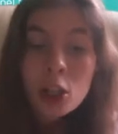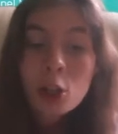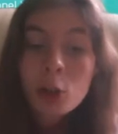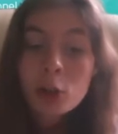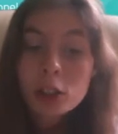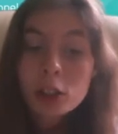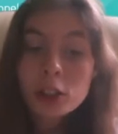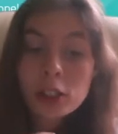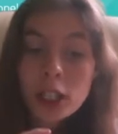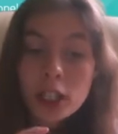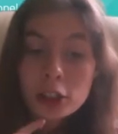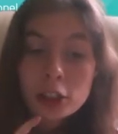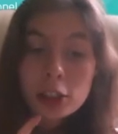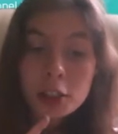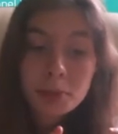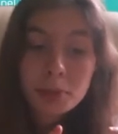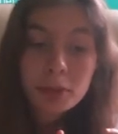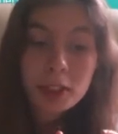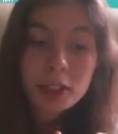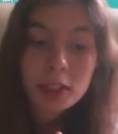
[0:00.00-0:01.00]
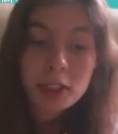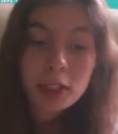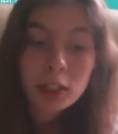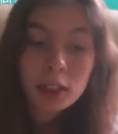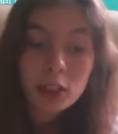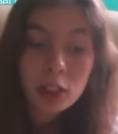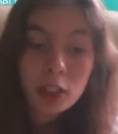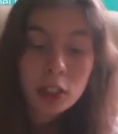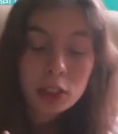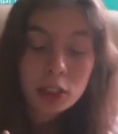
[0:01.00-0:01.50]
which is actually a pretty sick
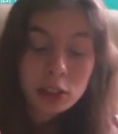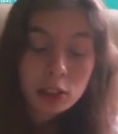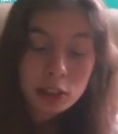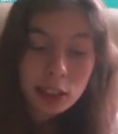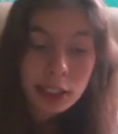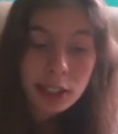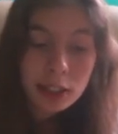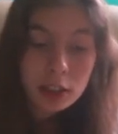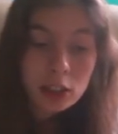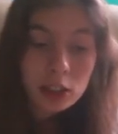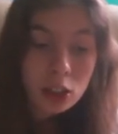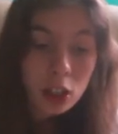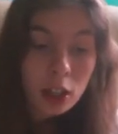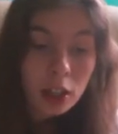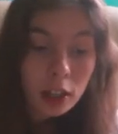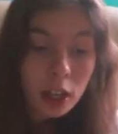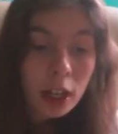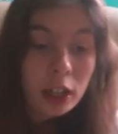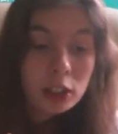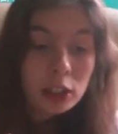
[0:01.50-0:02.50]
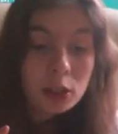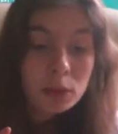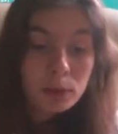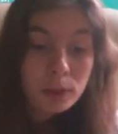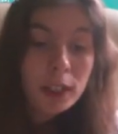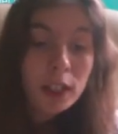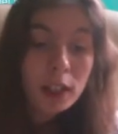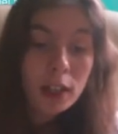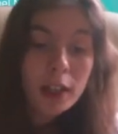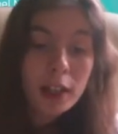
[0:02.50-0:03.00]
and sleek design. I actually
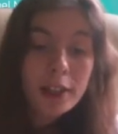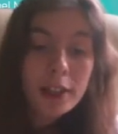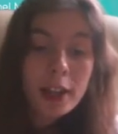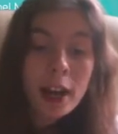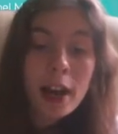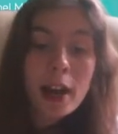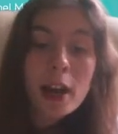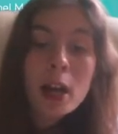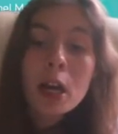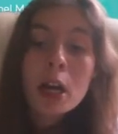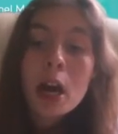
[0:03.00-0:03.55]
really like that.